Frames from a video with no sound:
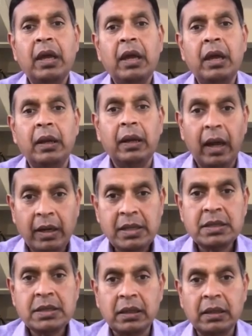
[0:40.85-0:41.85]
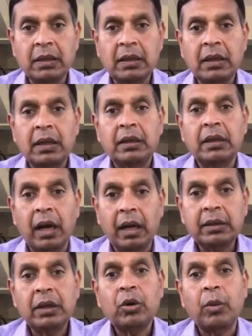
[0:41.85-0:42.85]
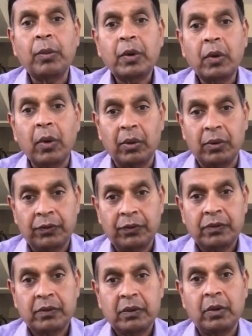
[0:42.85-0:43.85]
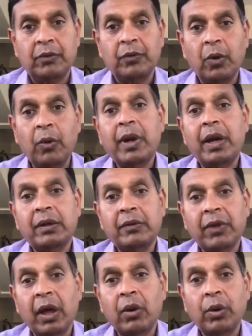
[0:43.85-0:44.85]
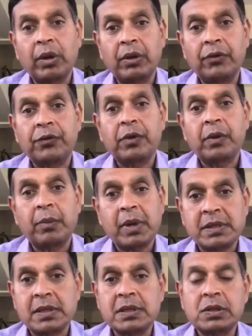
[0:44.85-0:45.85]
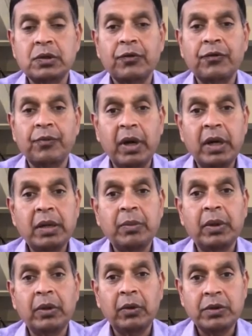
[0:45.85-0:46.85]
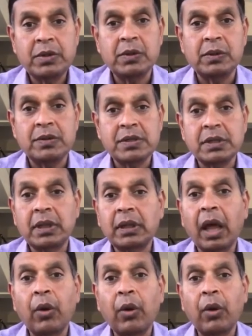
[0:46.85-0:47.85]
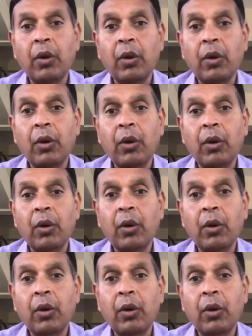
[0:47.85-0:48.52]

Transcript: In addition, the other common cause of overactive thyroid is presence of multiple nodules in the thyroid gland,